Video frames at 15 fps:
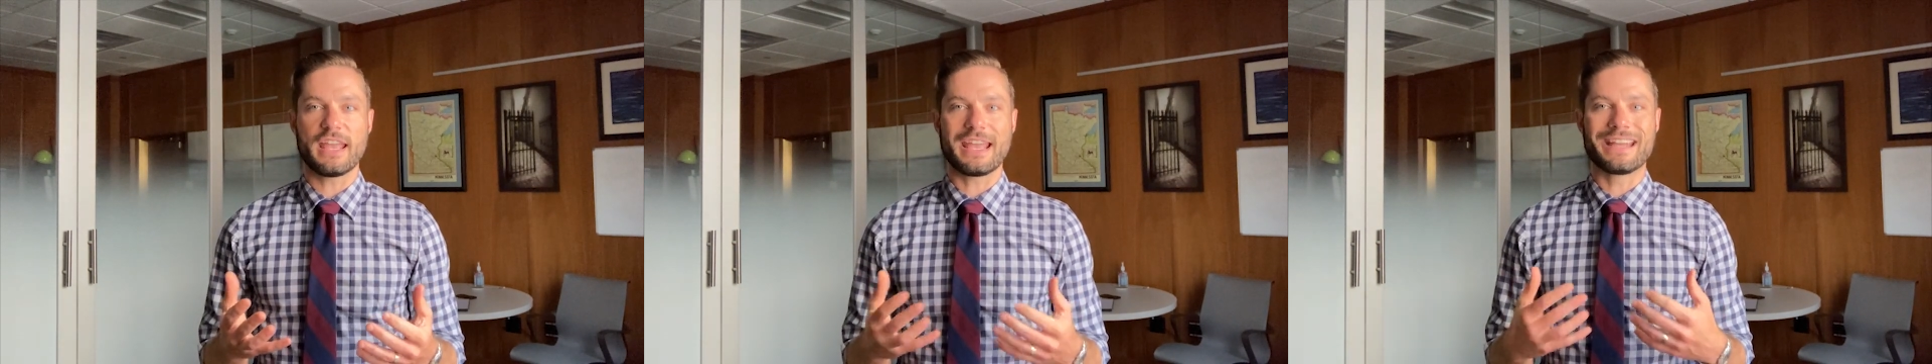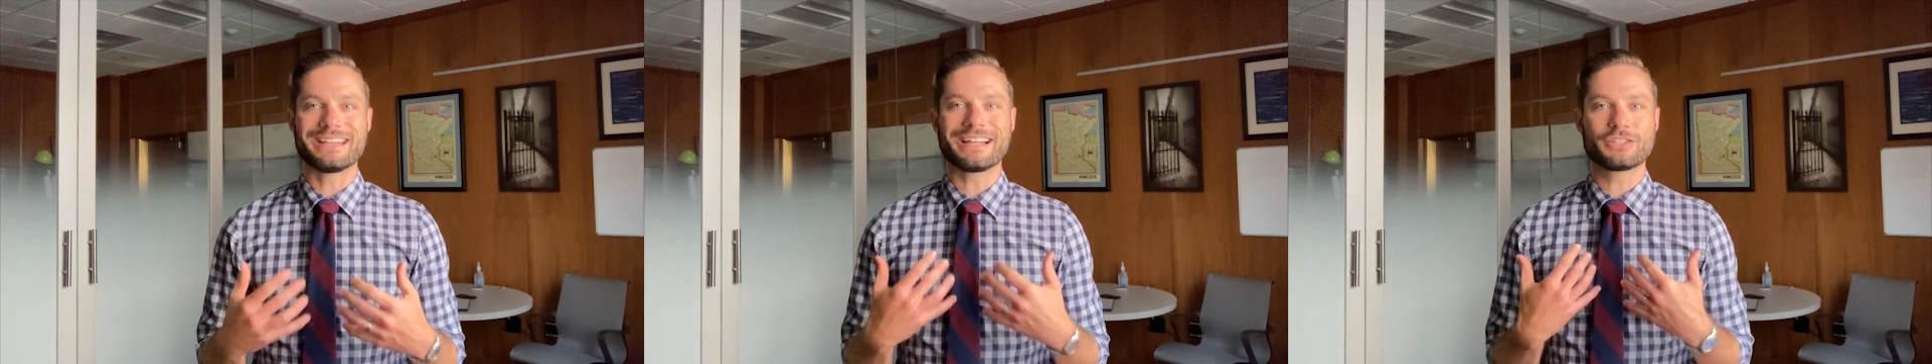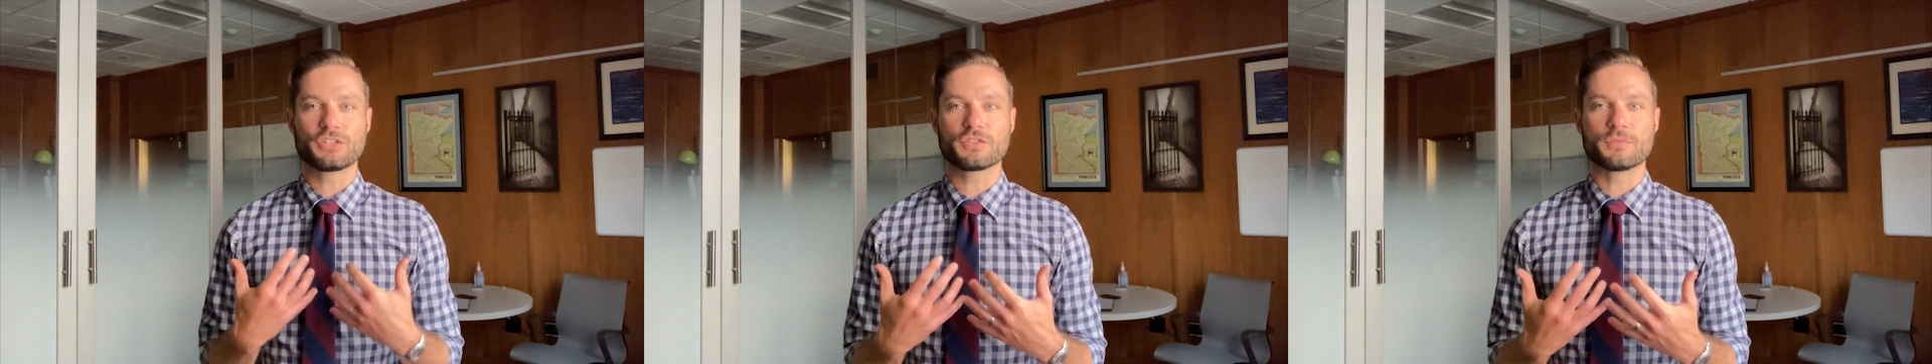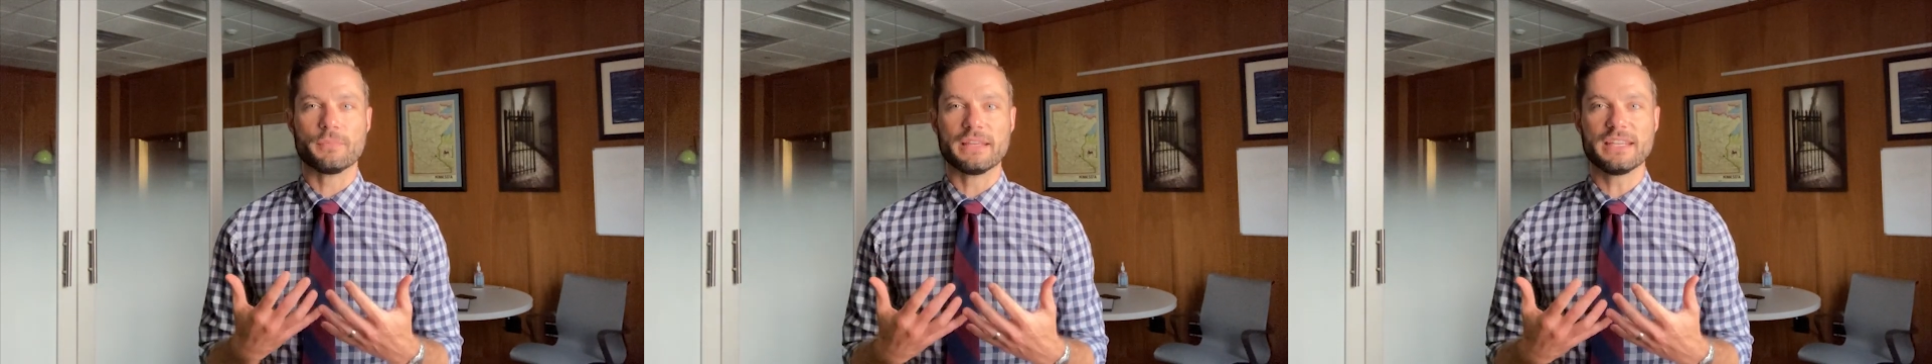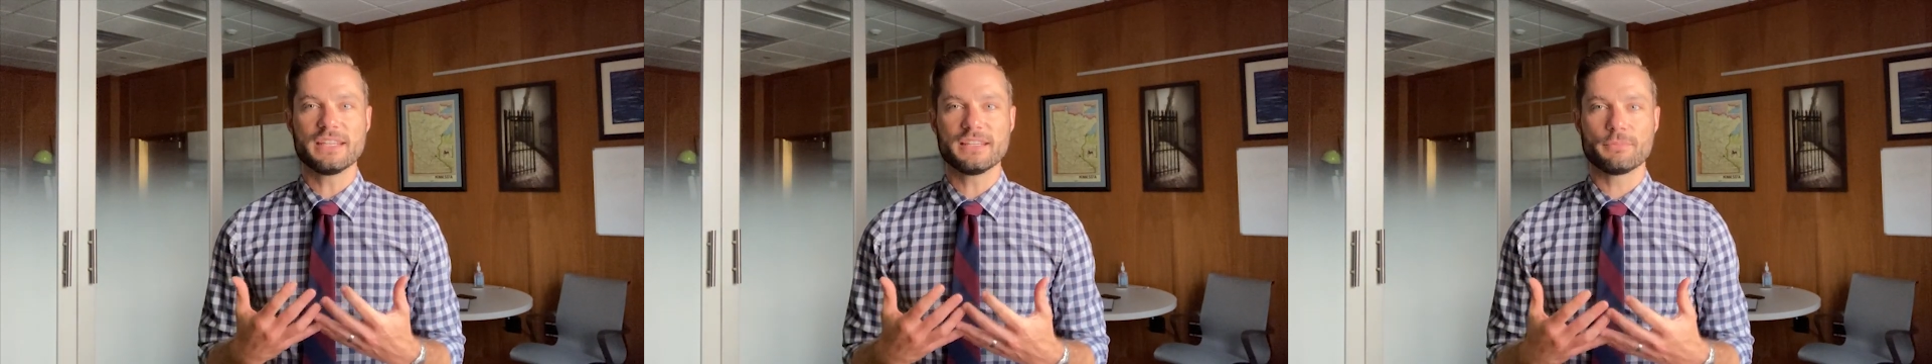and not just
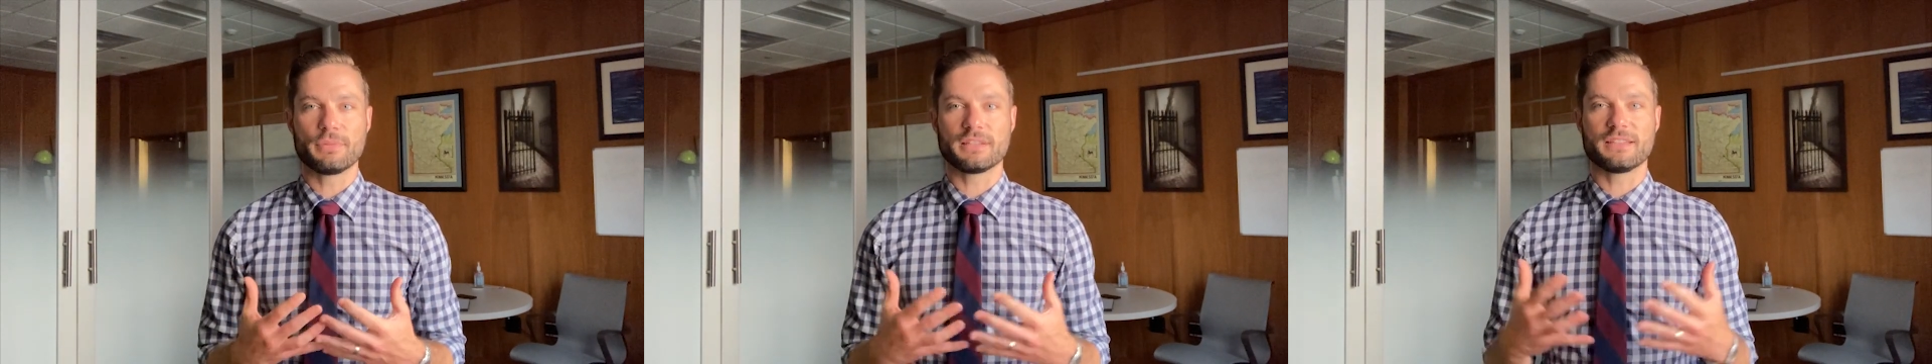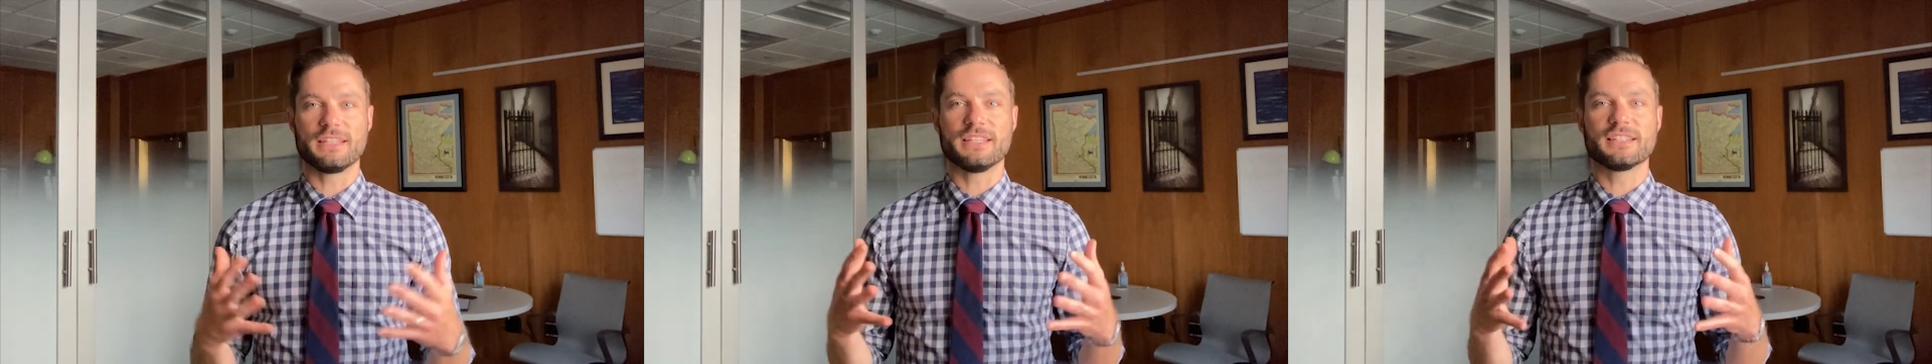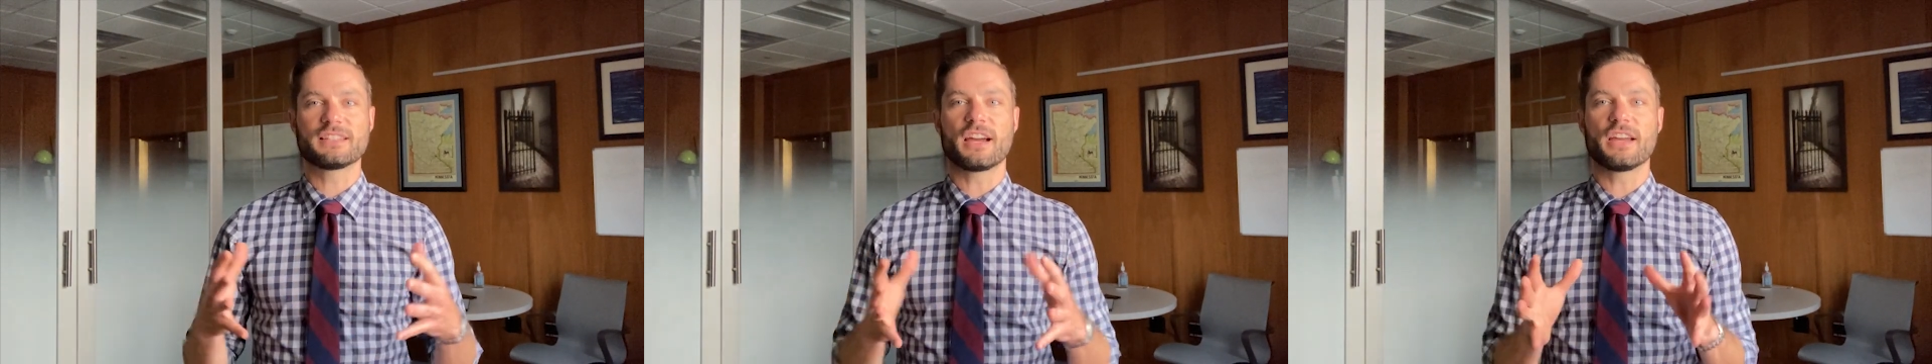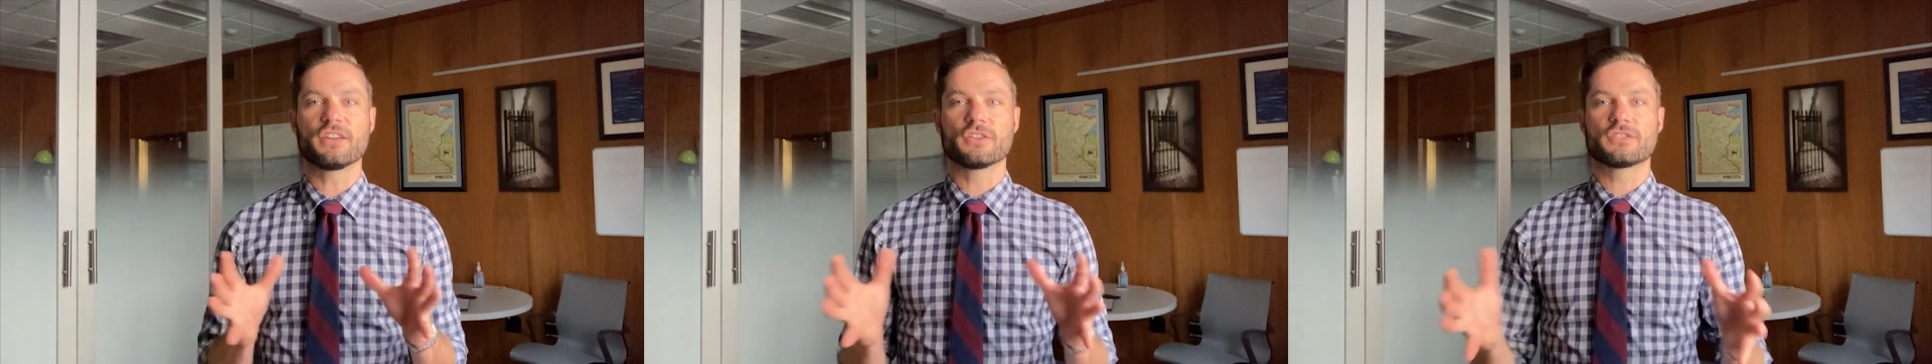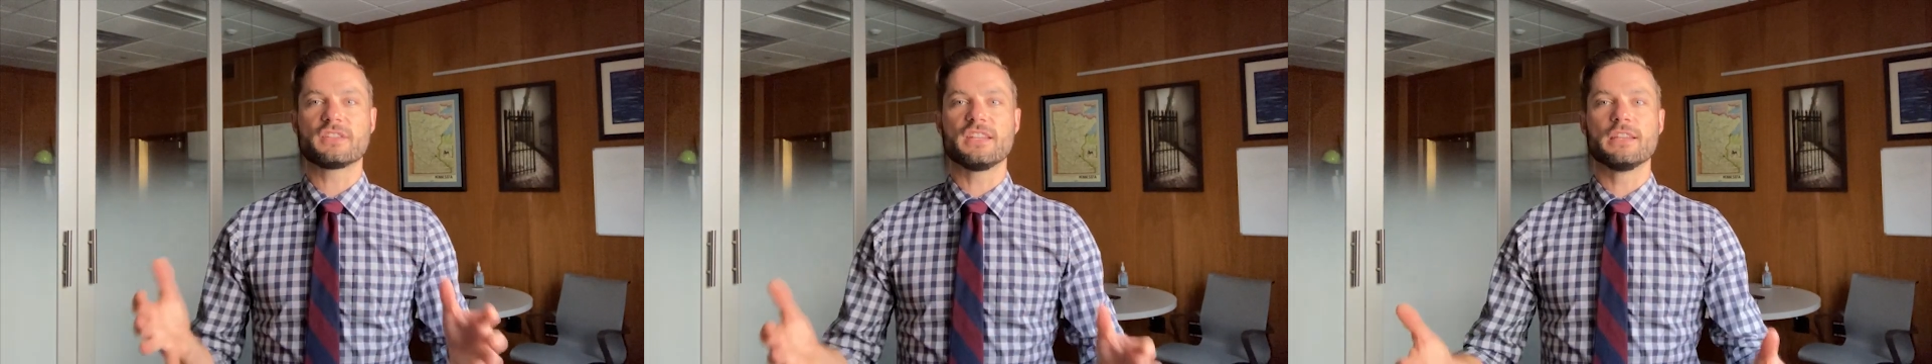me, but the
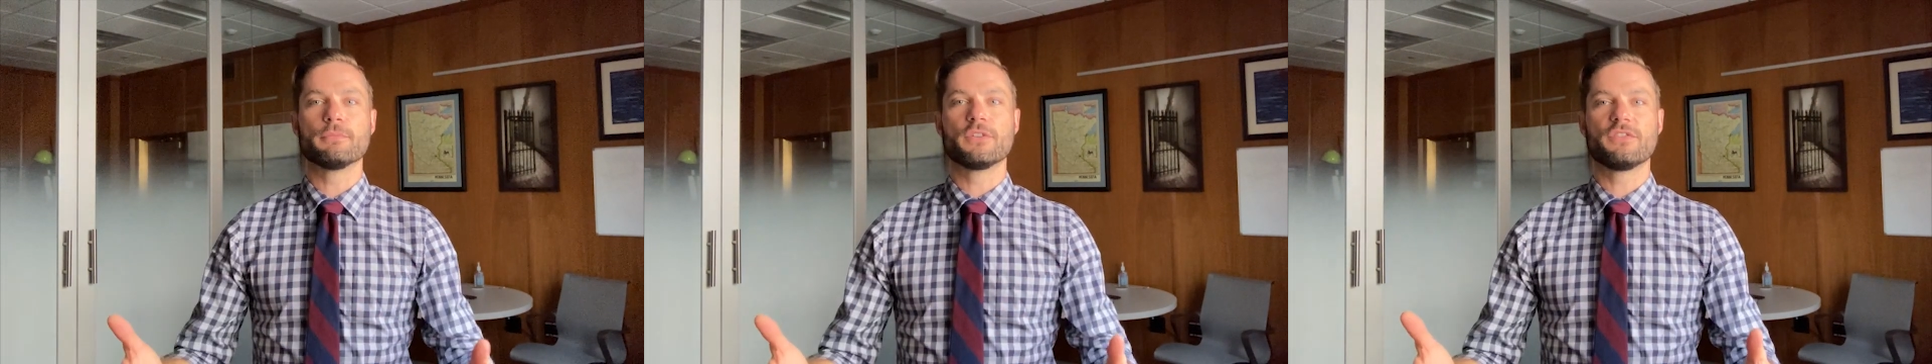entire team